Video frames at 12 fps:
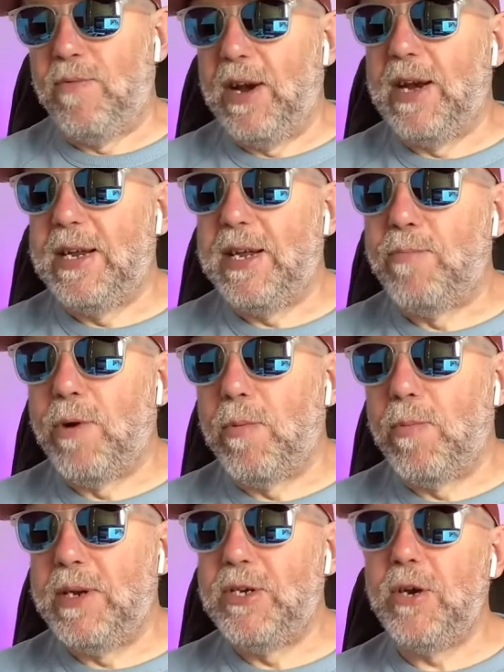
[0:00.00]
frankly, you'd
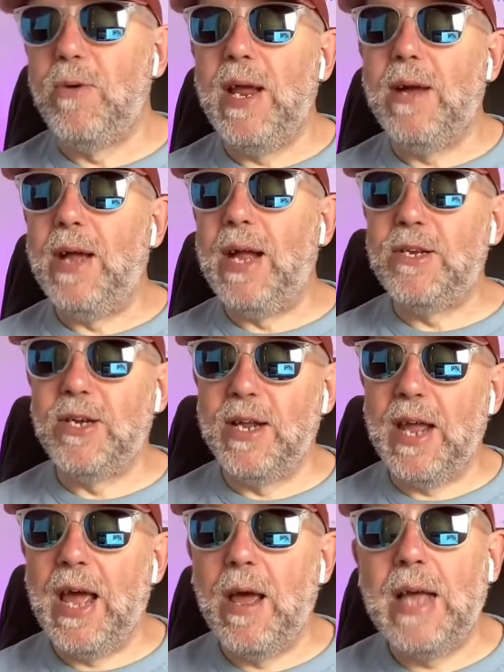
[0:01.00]
probably tune out,
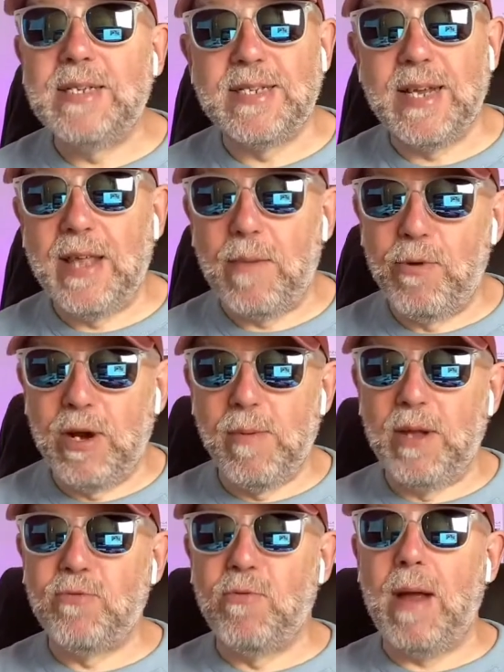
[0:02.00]
actually. Uh, as I say, that pretty
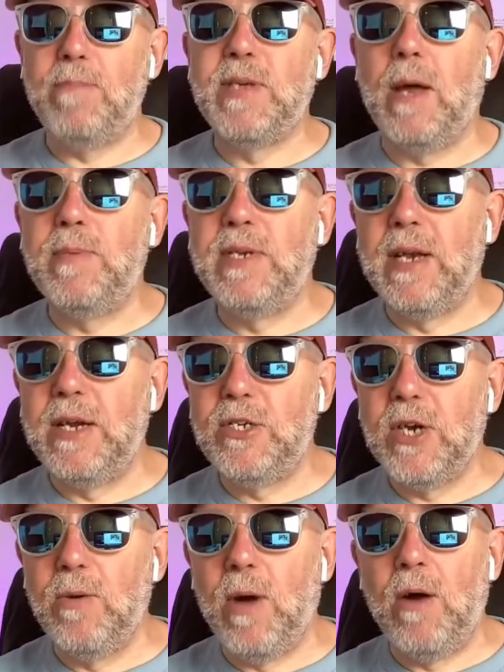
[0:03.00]
much wraps up today's
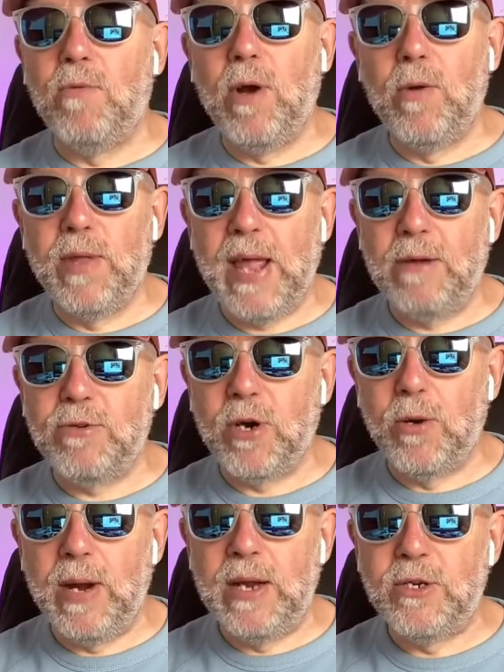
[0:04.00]
show. I'll roll the
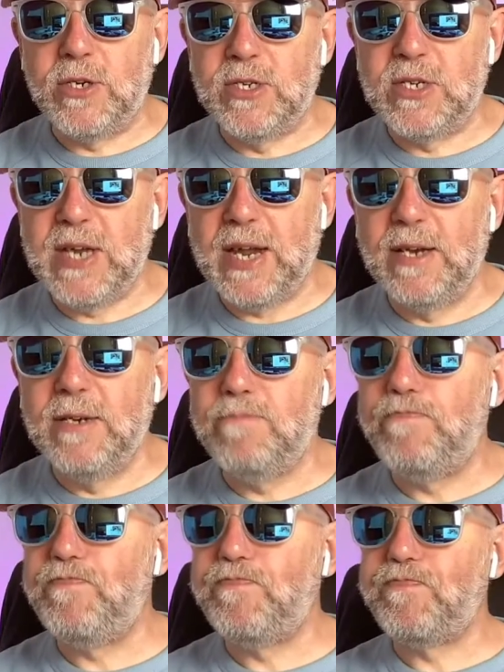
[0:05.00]
outro in just a second
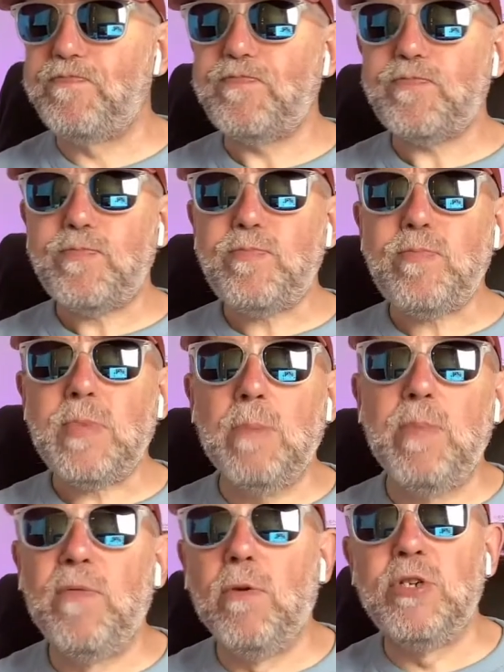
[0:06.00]

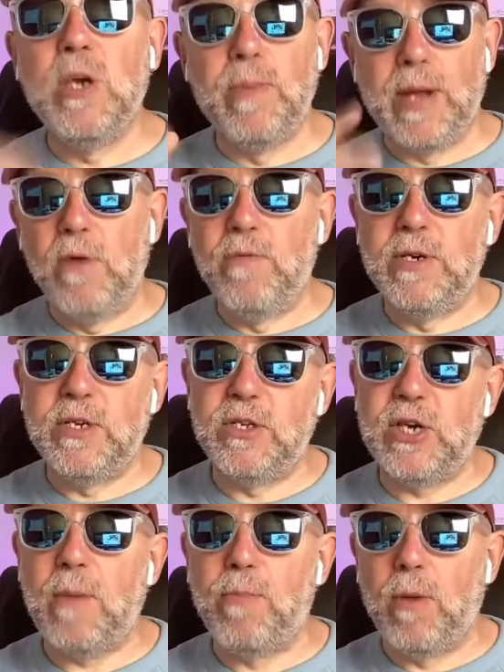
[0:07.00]
before jumping over into the
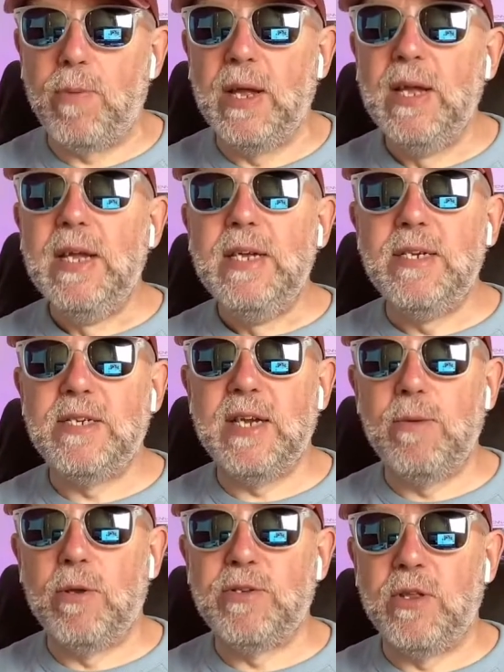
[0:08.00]
chat proper to
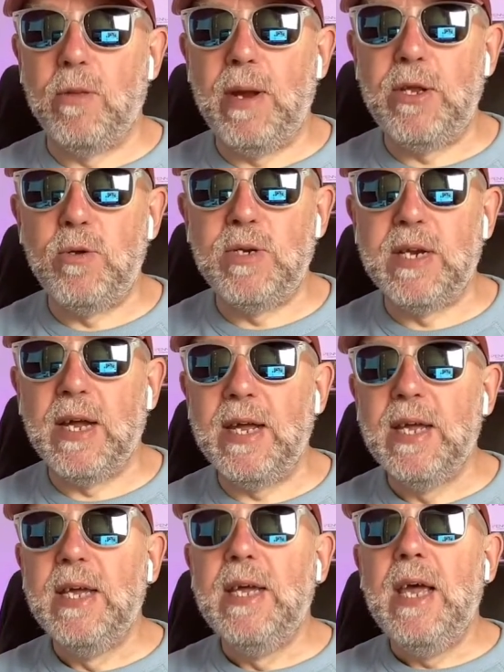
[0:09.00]
see what's on the menu
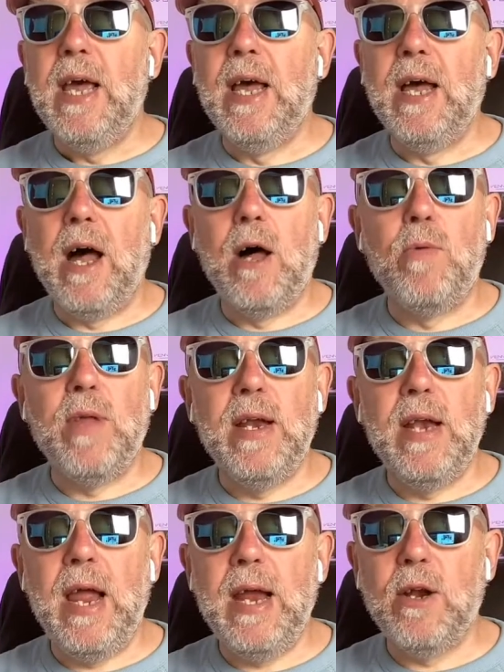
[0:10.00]
today. Uh, I'll
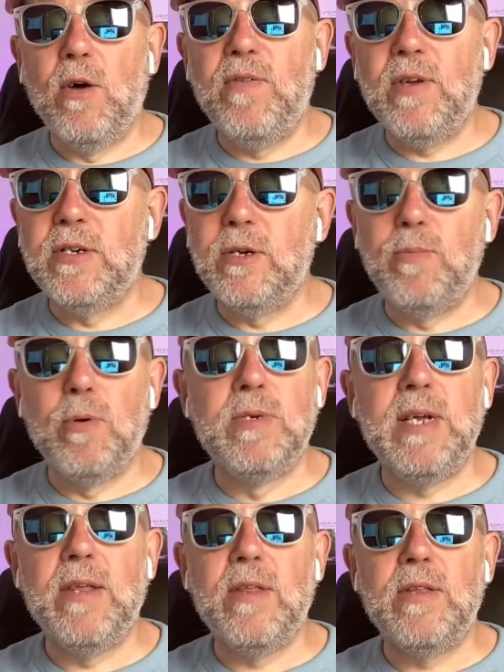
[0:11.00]
then head off to pull
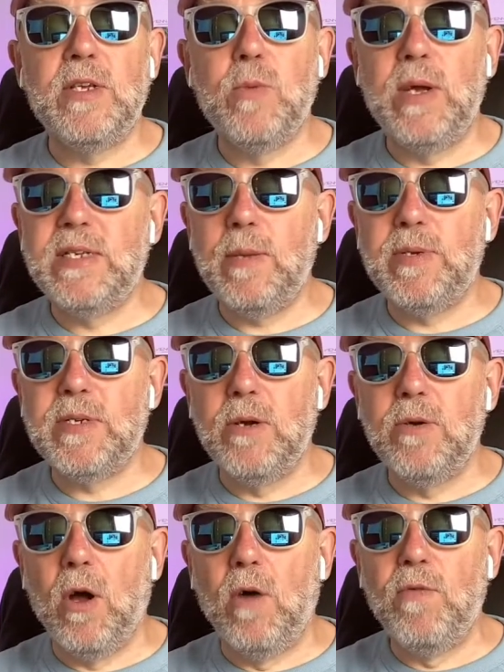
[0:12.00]
together this week's
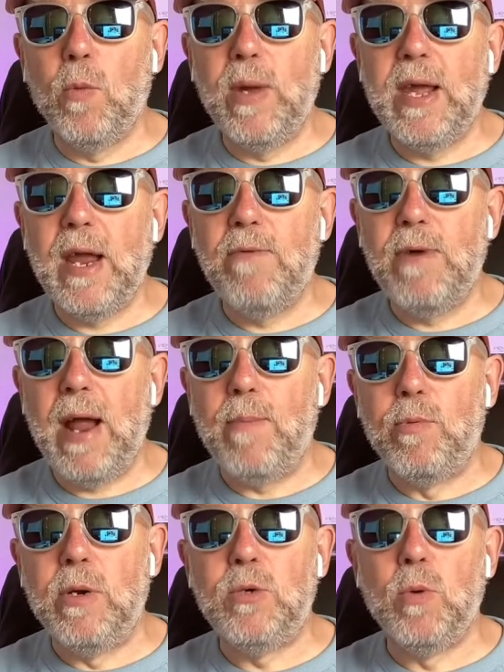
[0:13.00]
episode of The Weekend
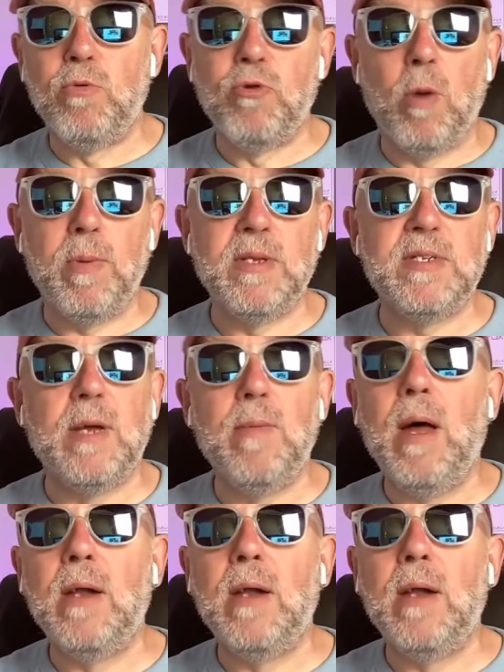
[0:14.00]
Wrap, which will drop at some